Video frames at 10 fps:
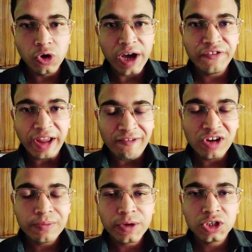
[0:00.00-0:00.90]
have
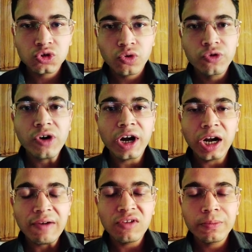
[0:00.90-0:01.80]
developers, so you are a
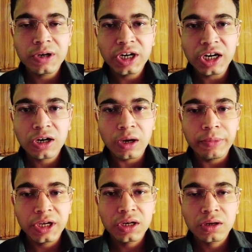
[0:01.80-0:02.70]
developer that
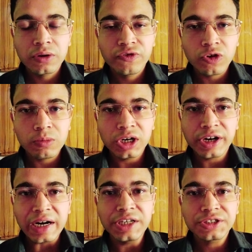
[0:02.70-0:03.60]
coming from a
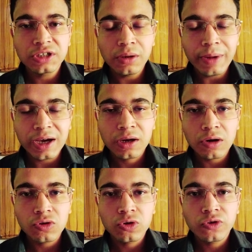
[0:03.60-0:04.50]
traditional
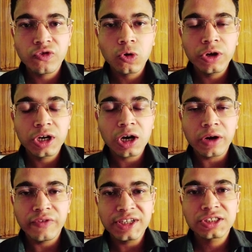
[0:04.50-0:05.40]
background or following a
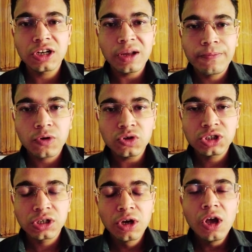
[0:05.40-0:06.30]
conventional approach,
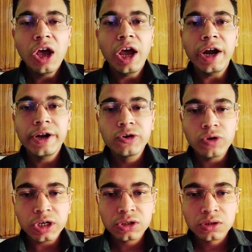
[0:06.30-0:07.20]
and you
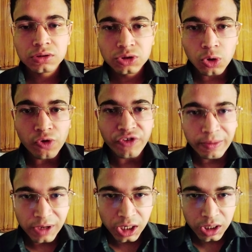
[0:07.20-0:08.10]
are so
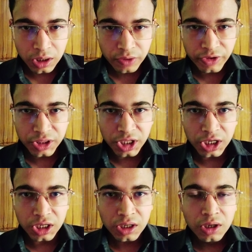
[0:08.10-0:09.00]
familiar with the,